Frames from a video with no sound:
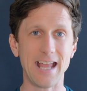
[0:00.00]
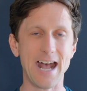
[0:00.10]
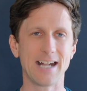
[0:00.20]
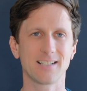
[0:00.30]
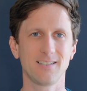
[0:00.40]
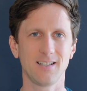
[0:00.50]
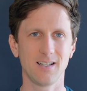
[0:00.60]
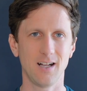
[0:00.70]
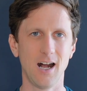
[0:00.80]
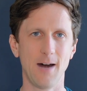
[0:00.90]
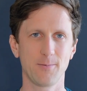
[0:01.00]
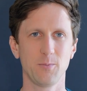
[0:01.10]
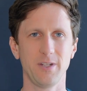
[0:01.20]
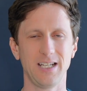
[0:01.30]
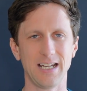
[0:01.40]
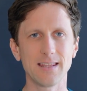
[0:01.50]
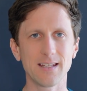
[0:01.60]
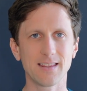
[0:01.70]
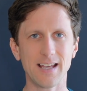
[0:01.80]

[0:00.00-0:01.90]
act optimally. And I think